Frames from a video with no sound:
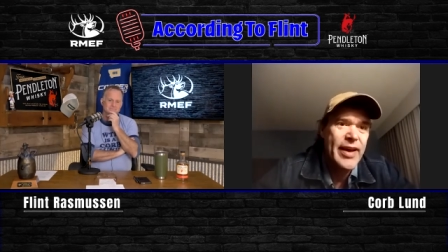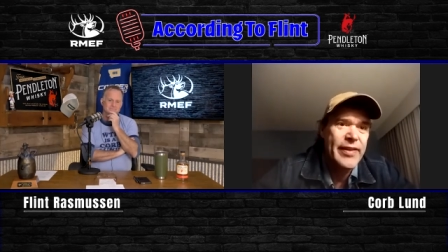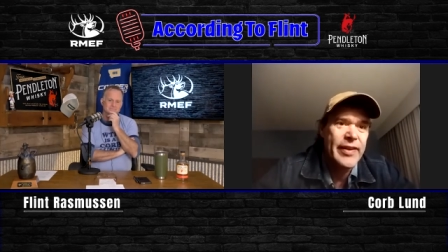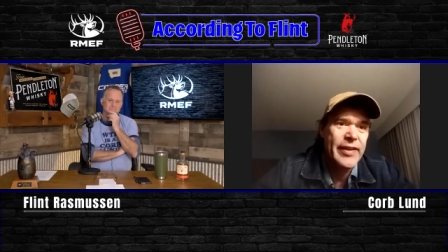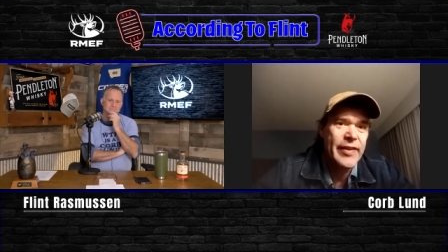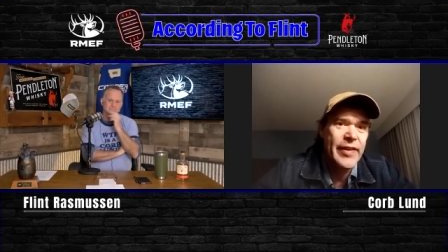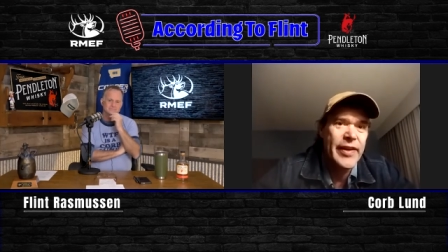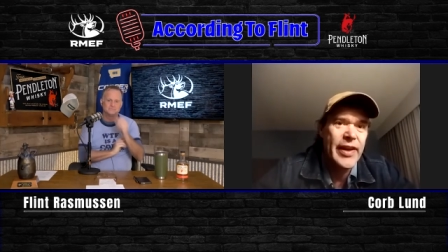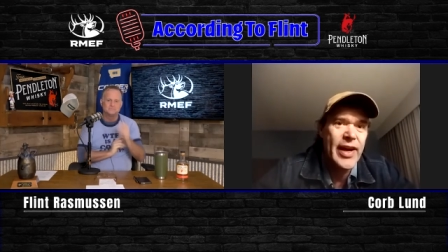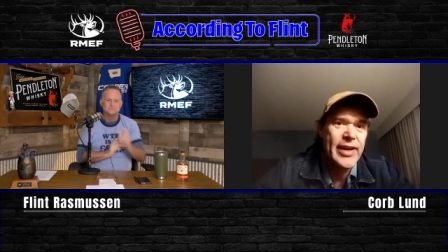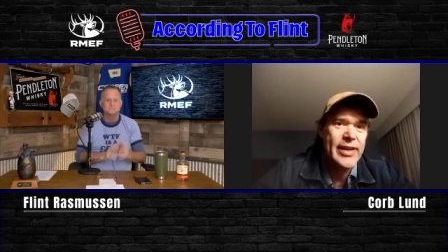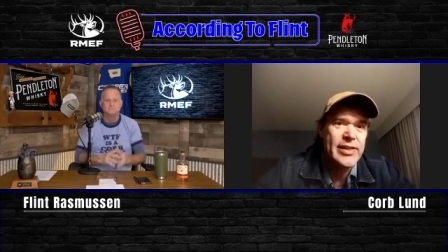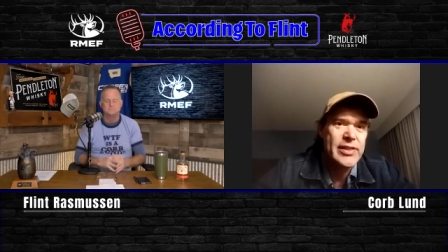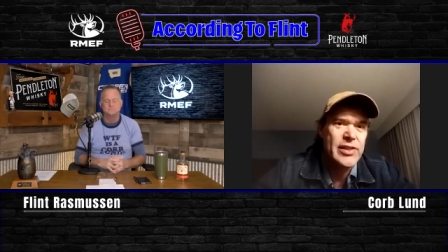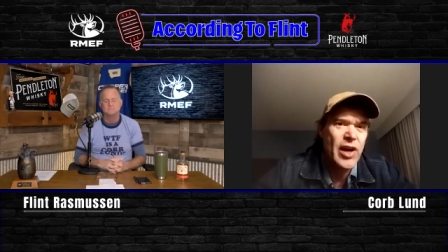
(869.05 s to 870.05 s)
and then in the
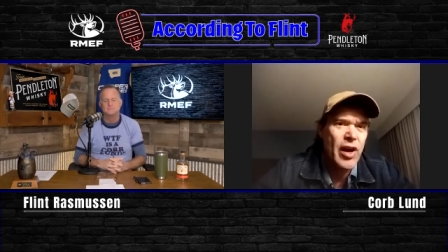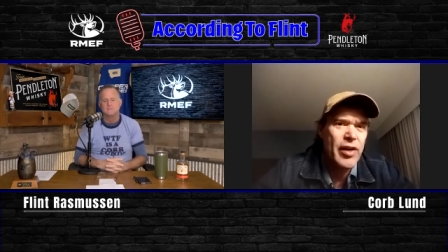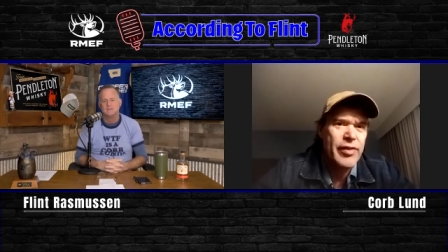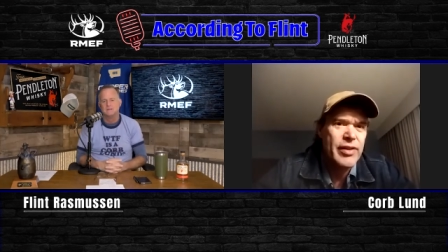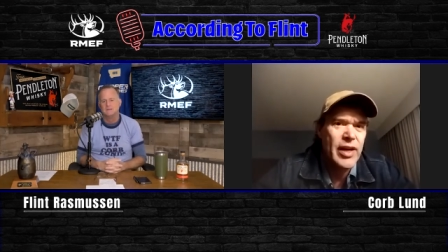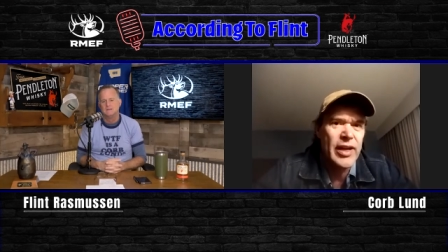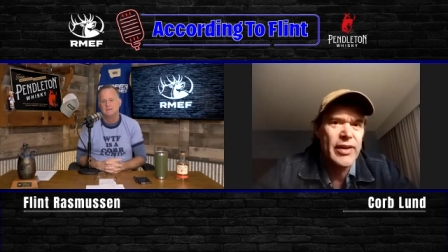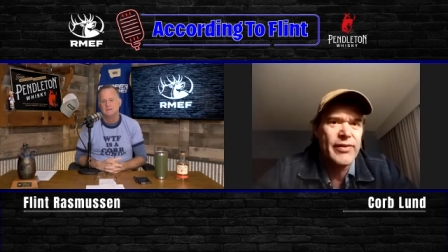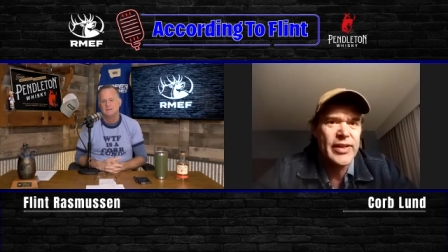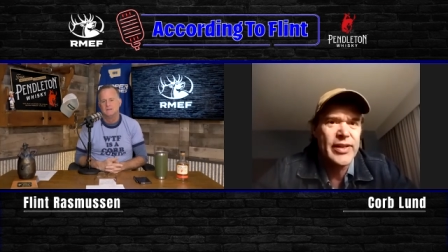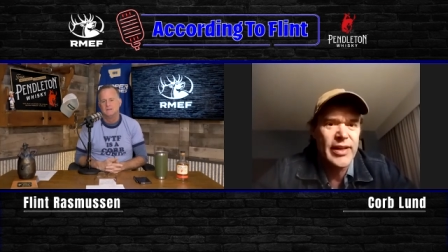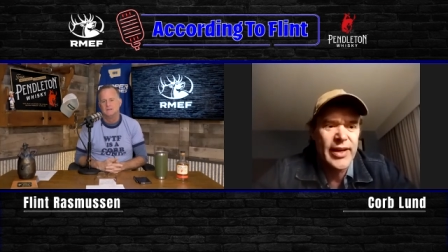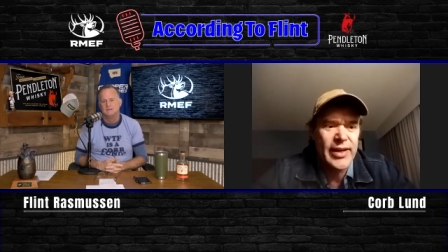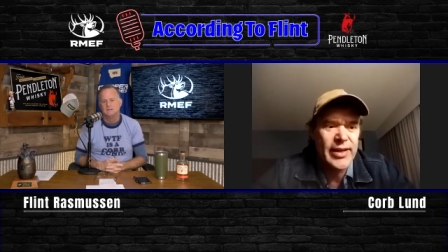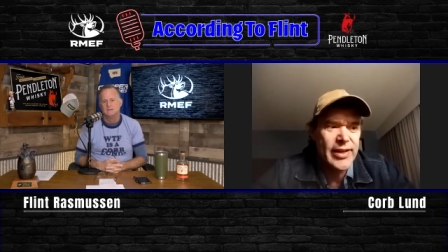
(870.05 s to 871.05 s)
90s, Garth kind of
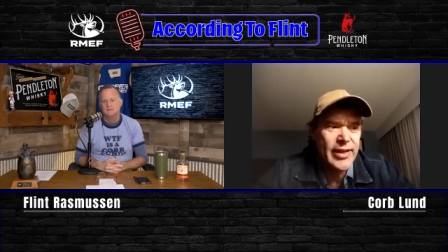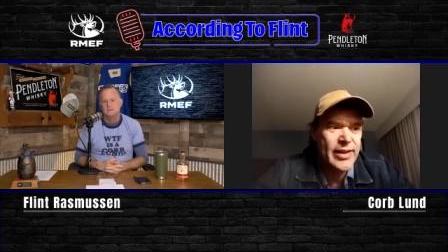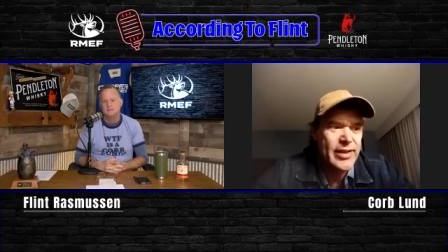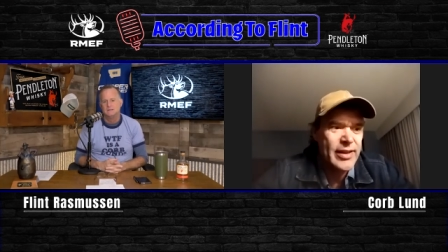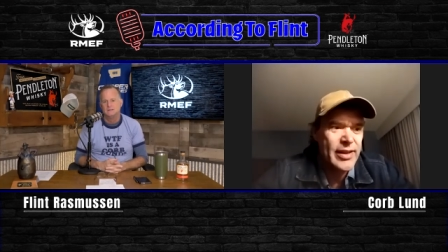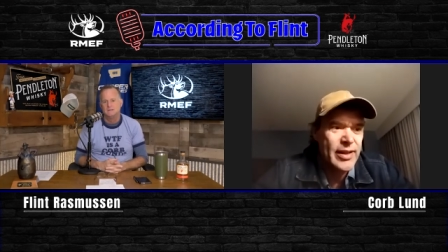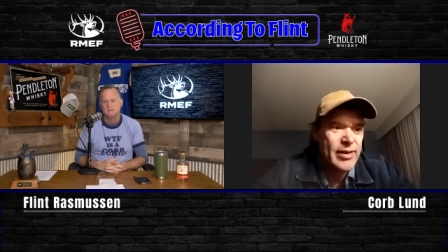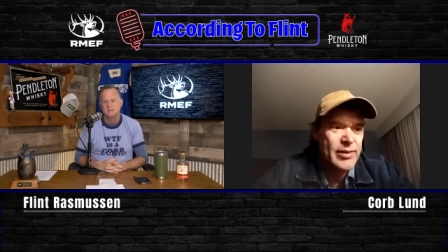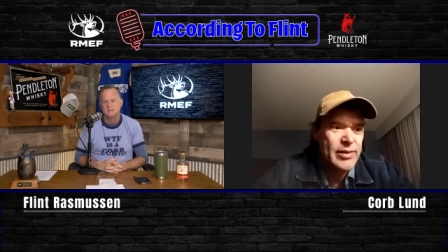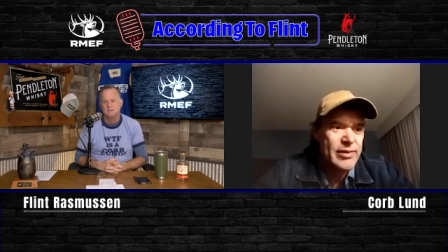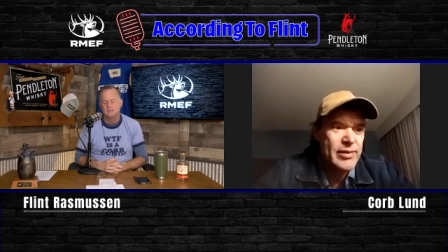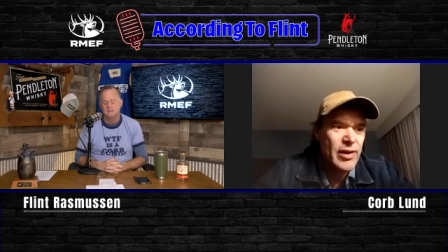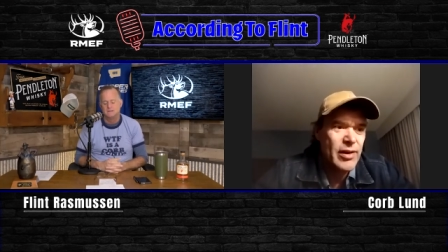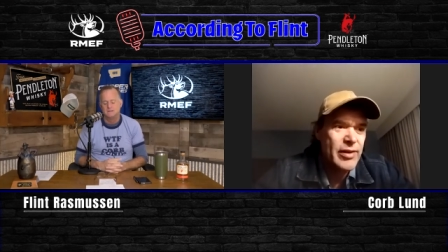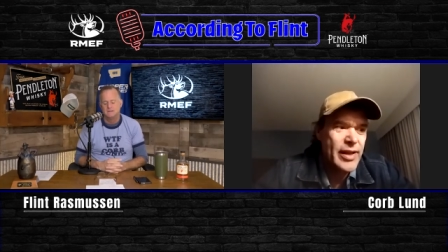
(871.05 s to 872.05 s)
ignited it, and
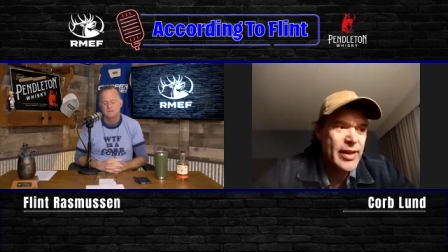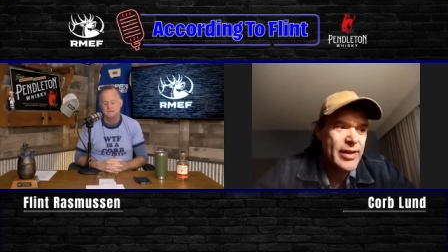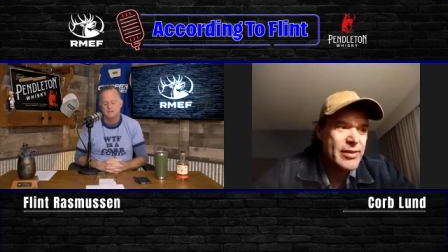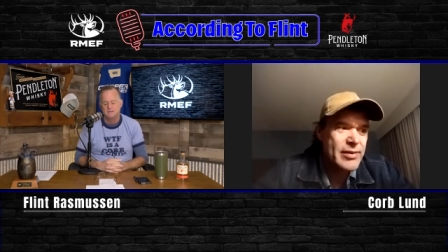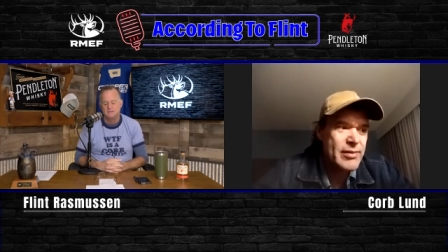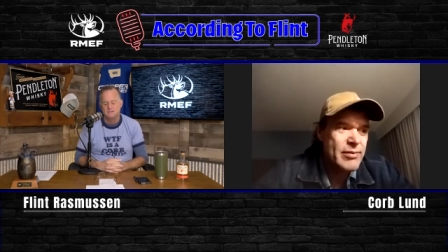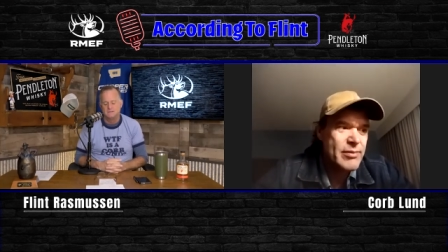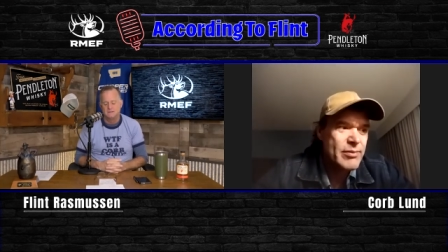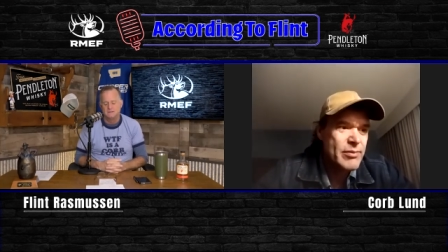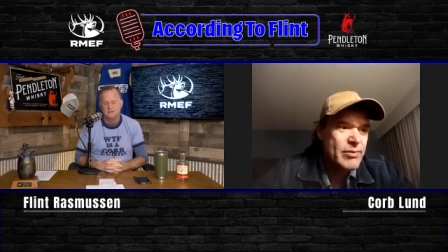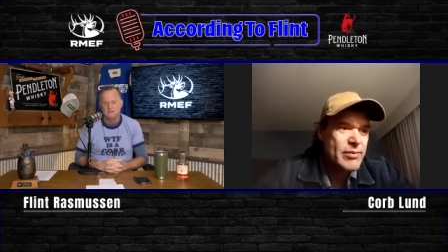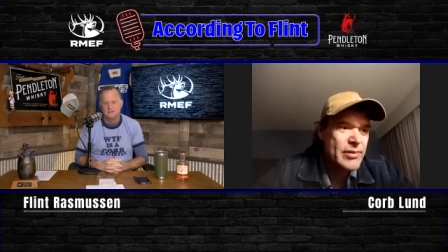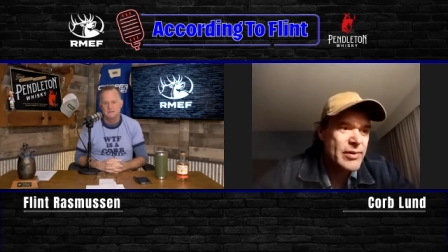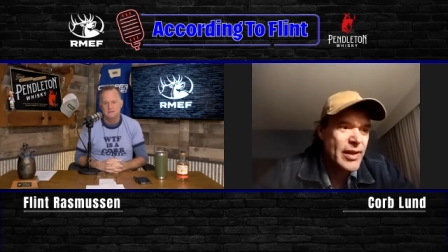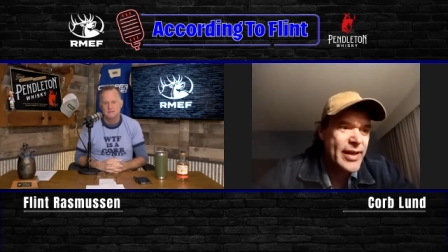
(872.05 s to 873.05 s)
all that
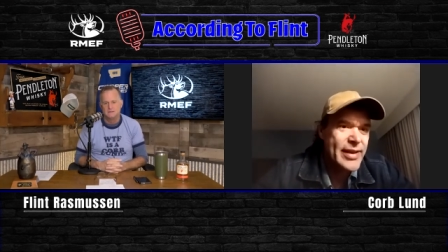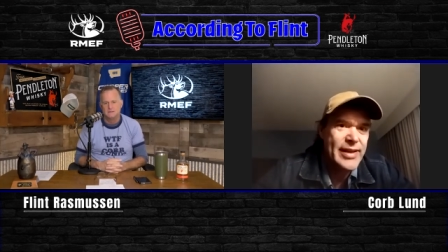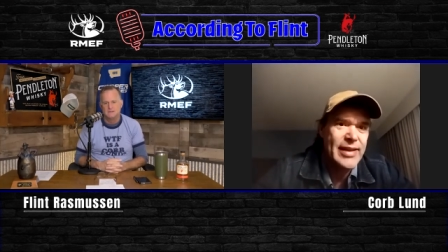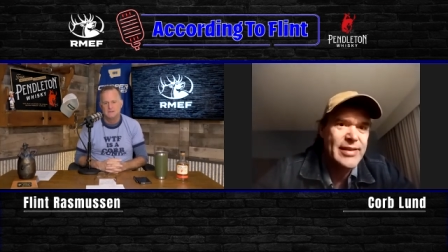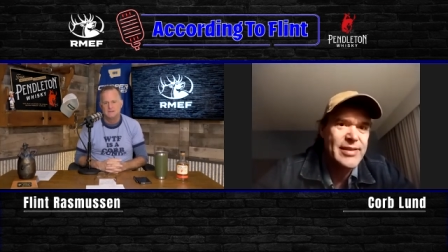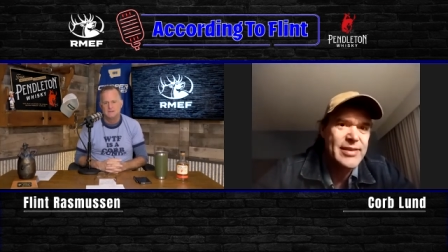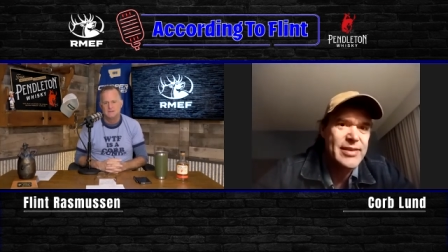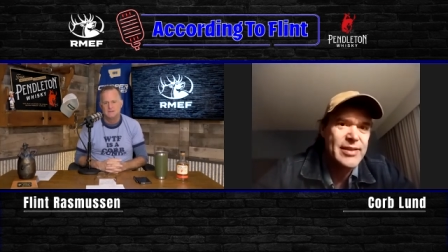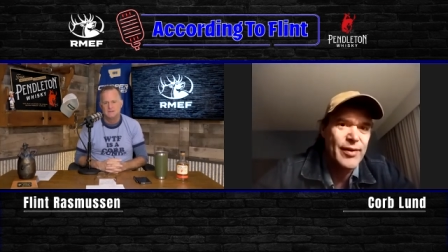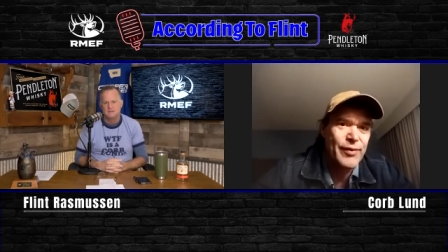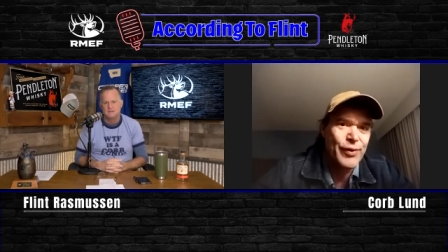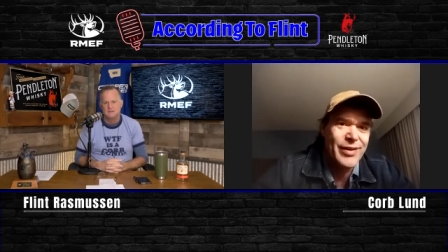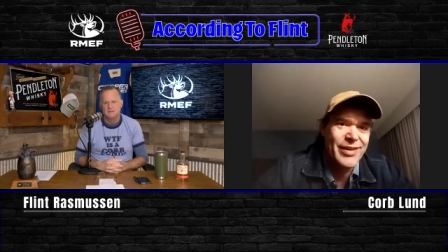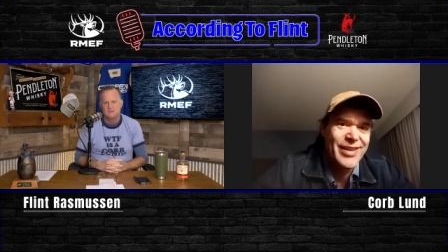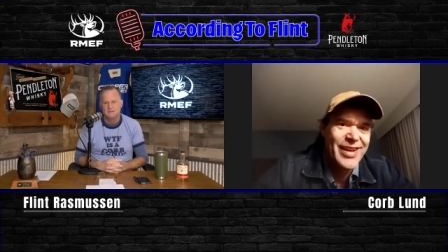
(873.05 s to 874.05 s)
line dancing
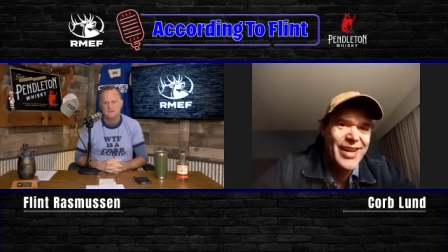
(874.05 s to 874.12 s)
stuff.